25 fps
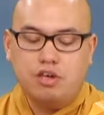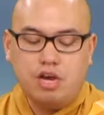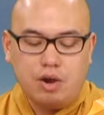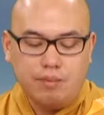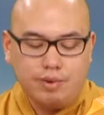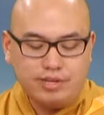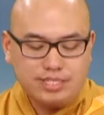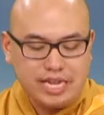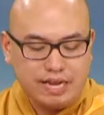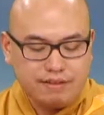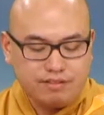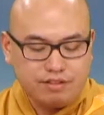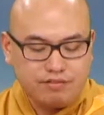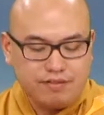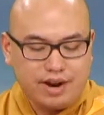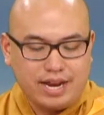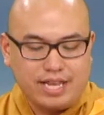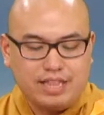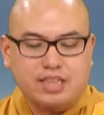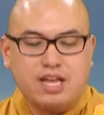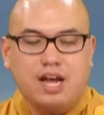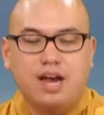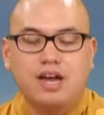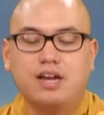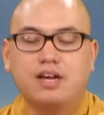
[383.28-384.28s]
always have the right
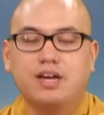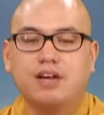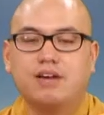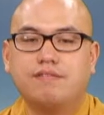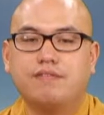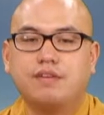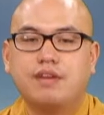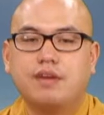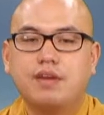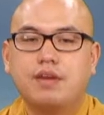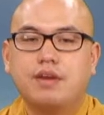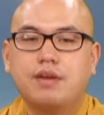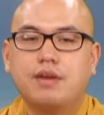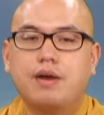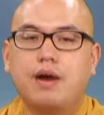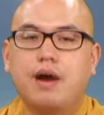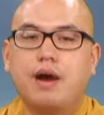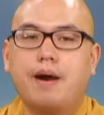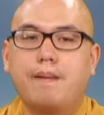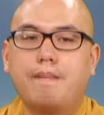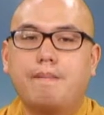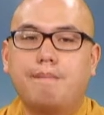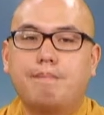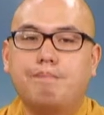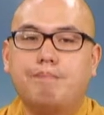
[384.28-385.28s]
thought
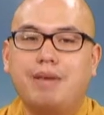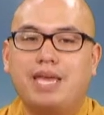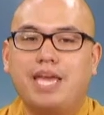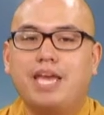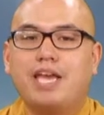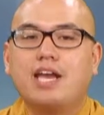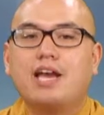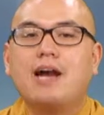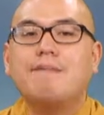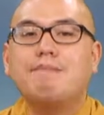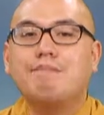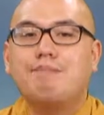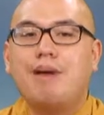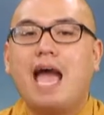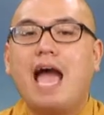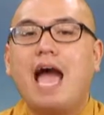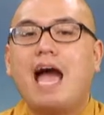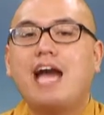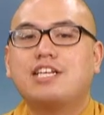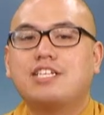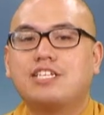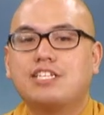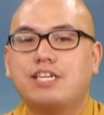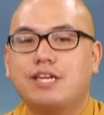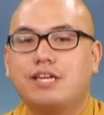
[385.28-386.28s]
of being
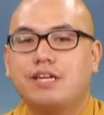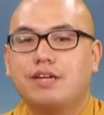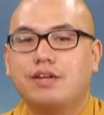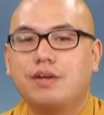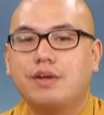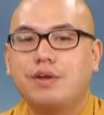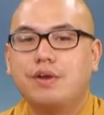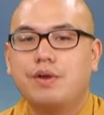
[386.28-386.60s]
compassionate,